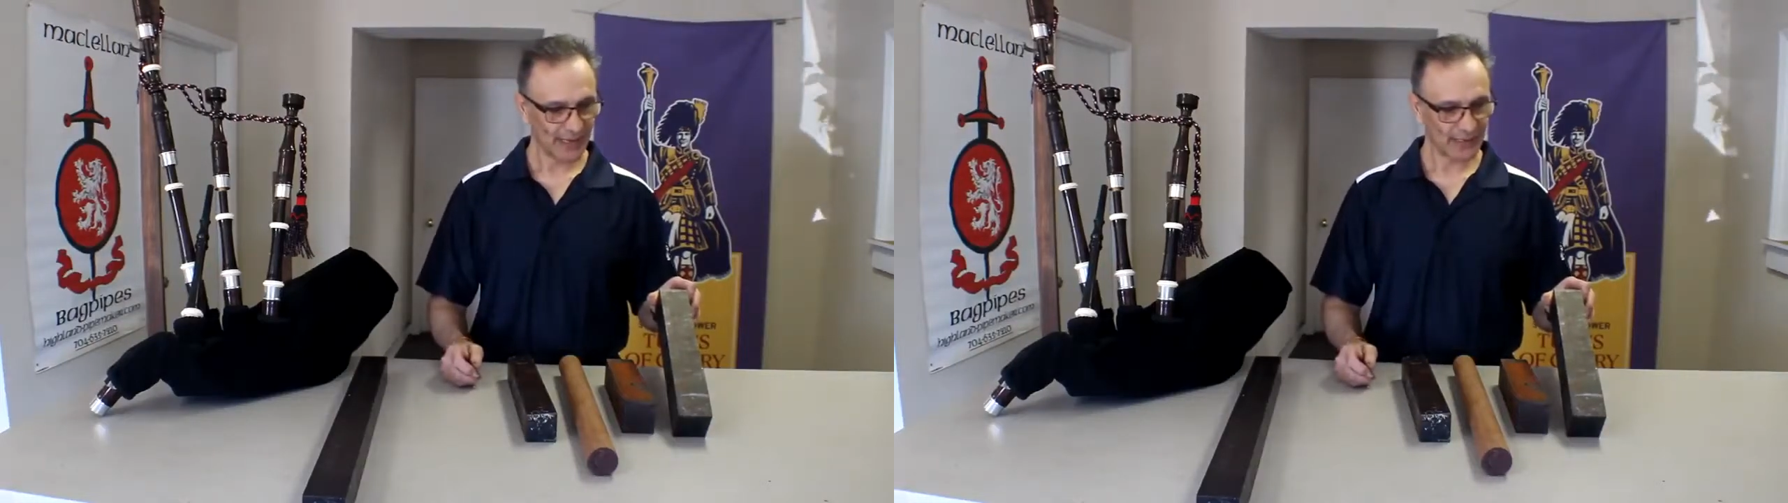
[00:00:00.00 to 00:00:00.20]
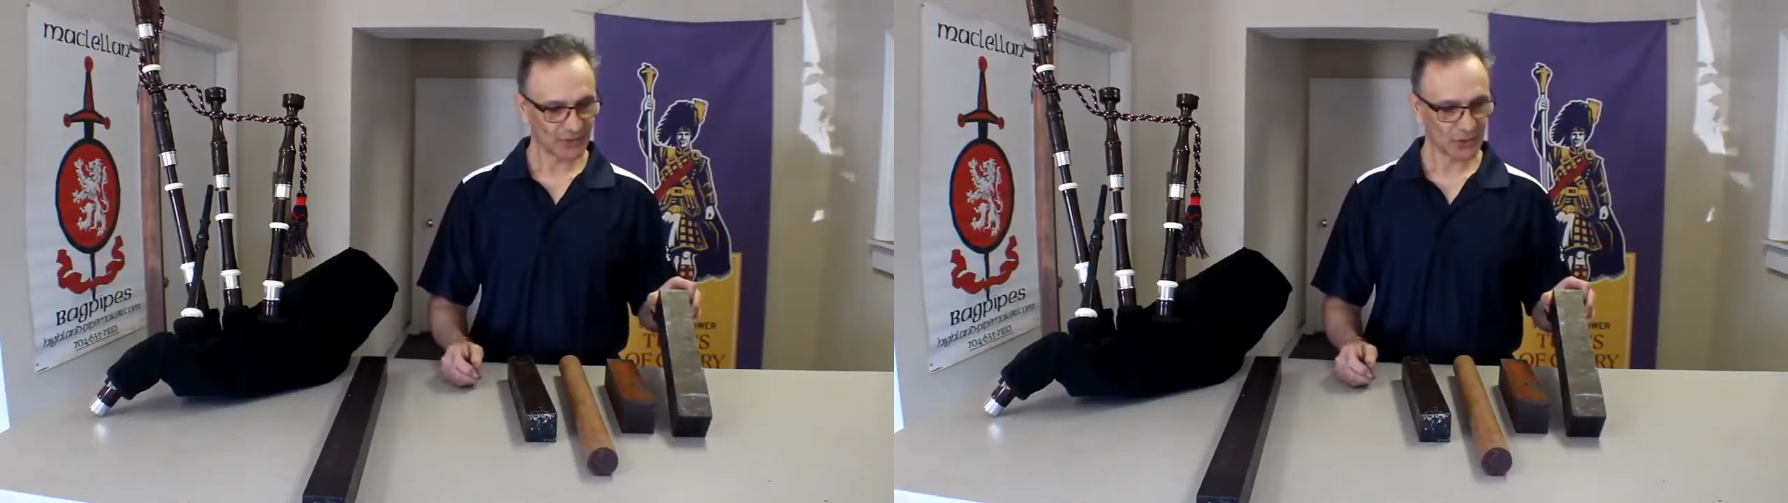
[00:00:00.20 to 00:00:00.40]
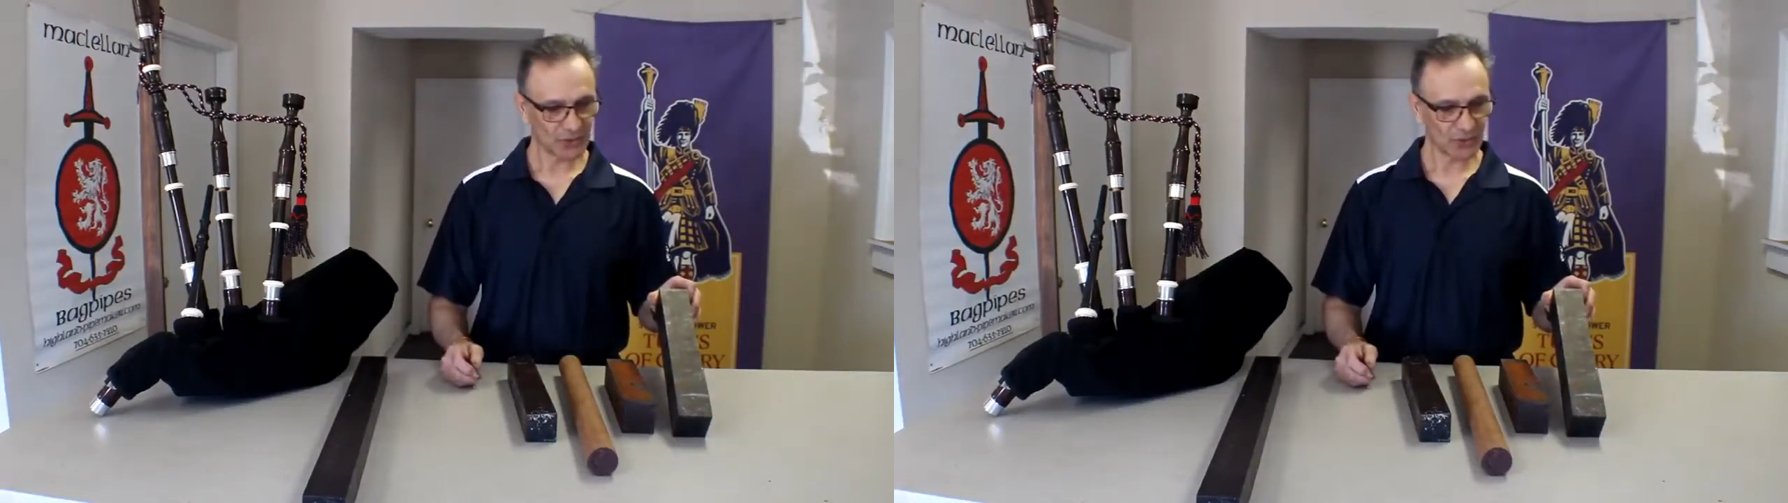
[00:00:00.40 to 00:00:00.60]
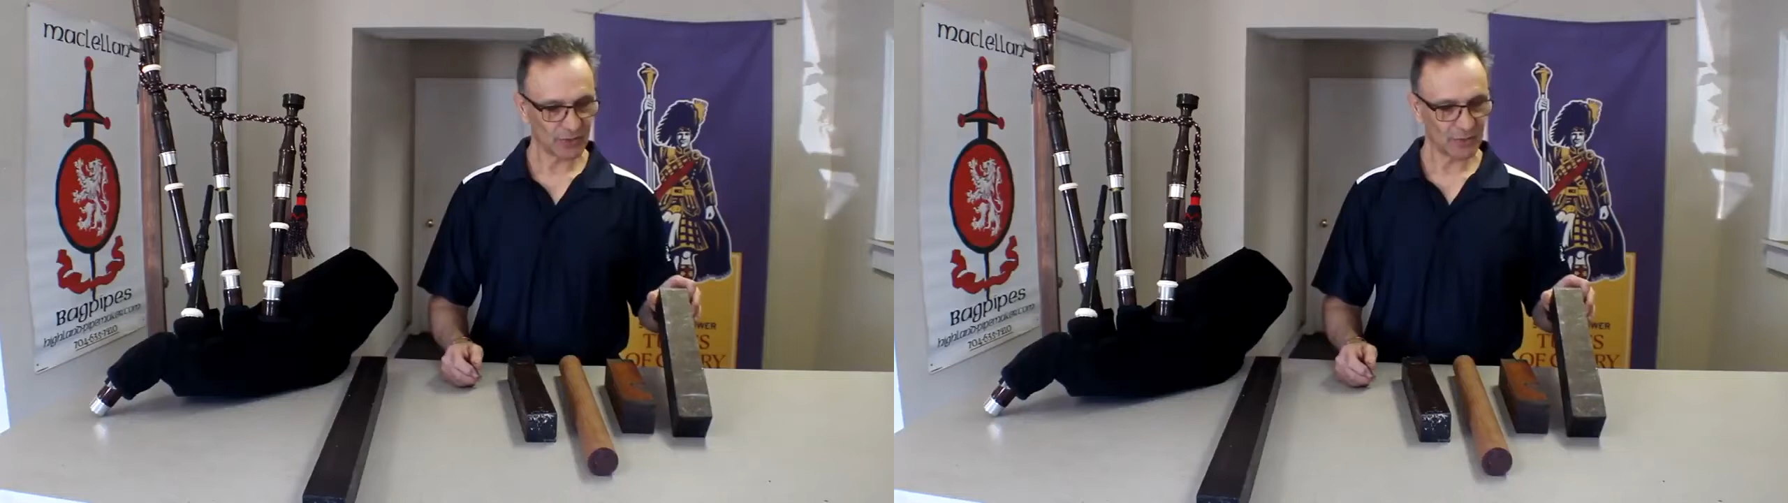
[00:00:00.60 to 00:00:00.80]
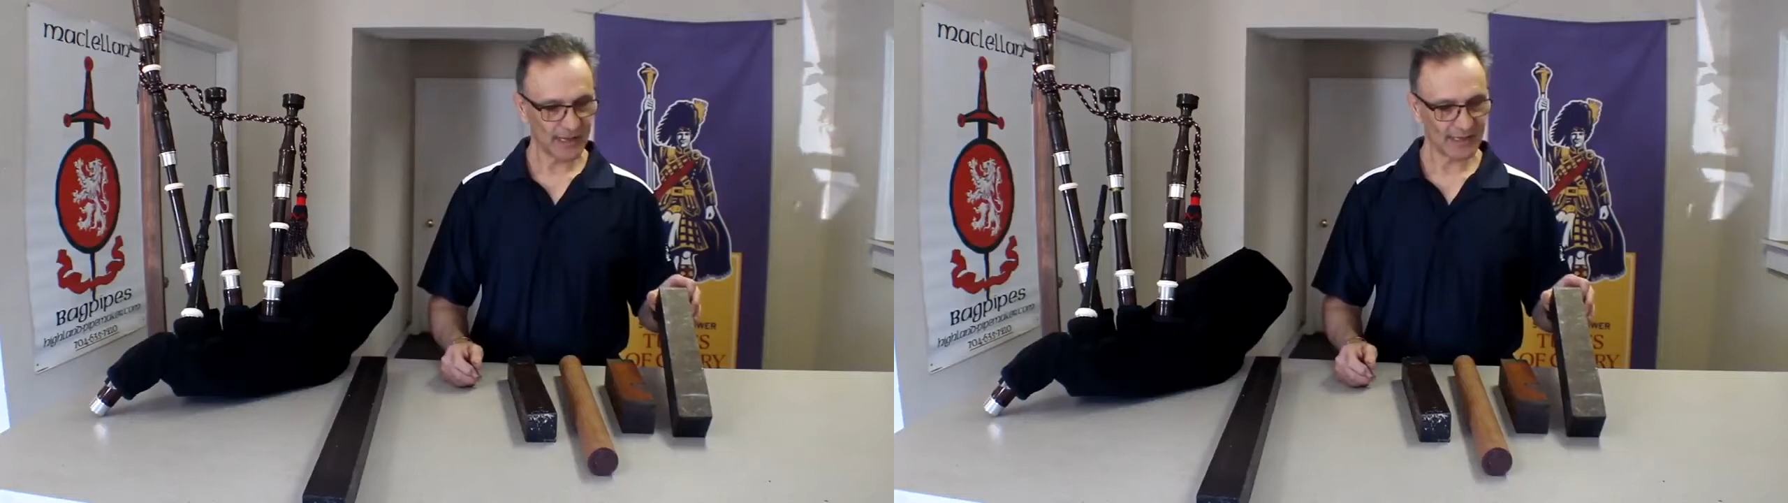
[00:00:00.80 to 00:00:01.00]
It's also going
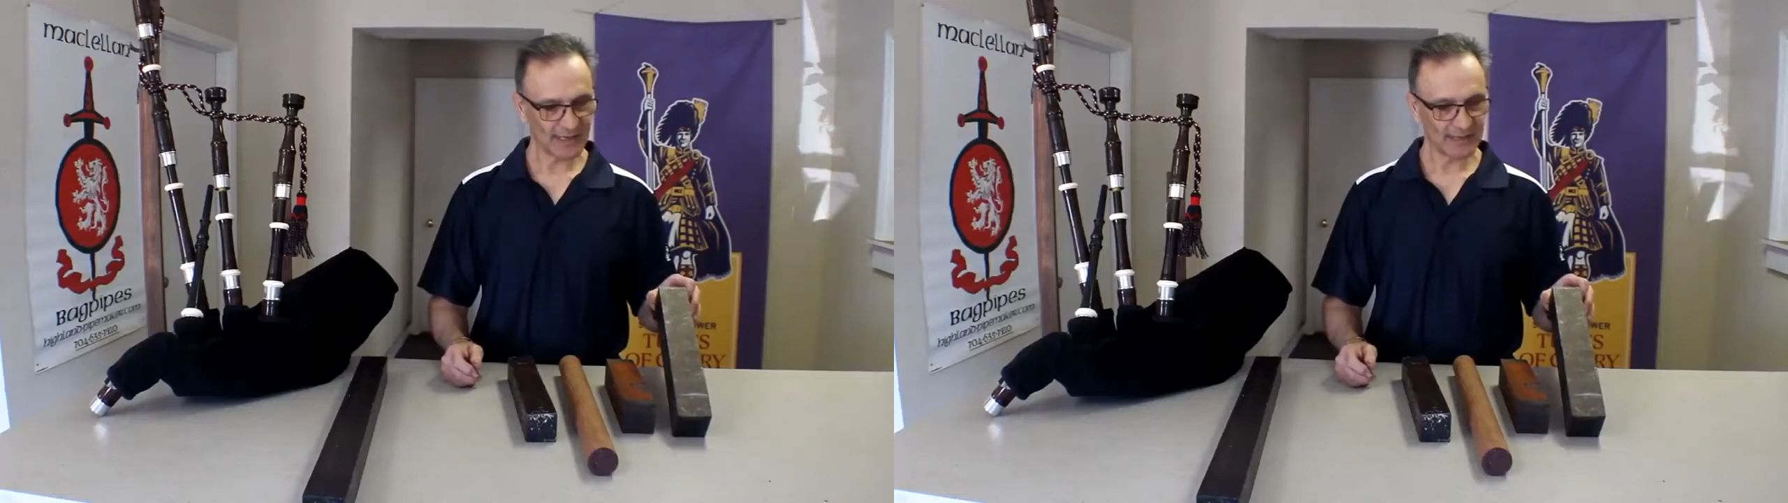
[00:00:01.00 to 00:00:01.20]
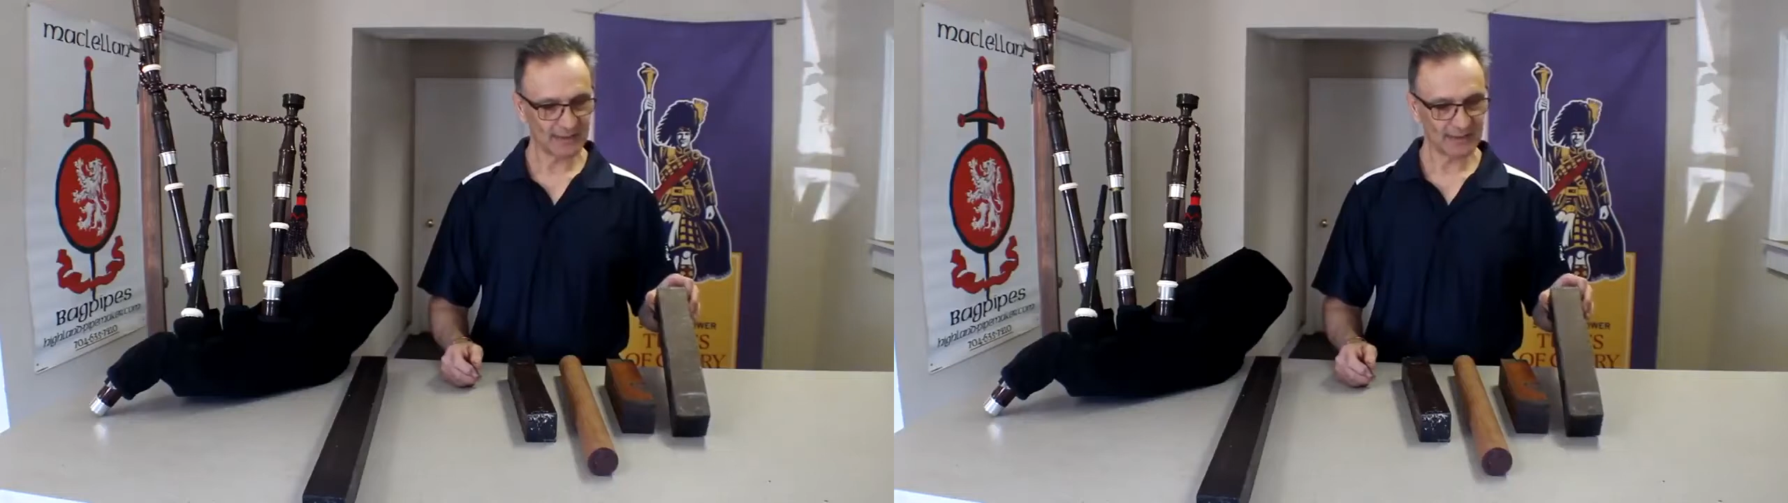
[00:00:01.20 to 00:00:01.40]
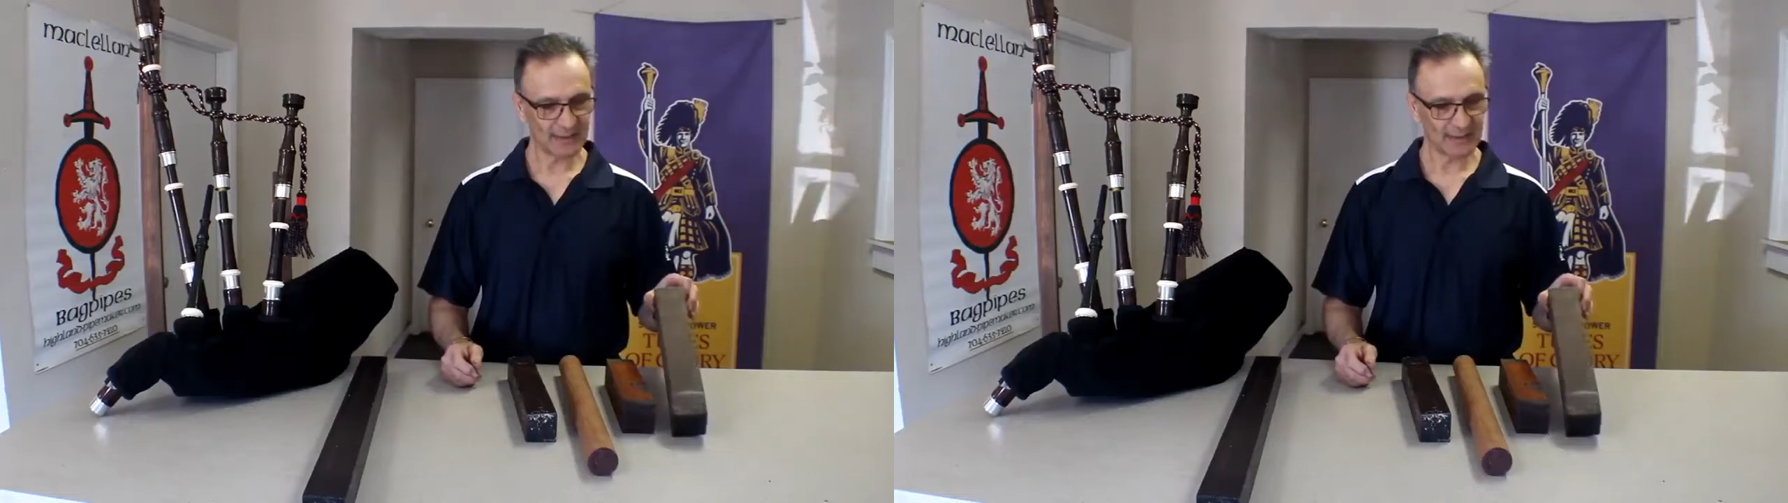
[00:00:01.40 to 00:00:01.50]
to make it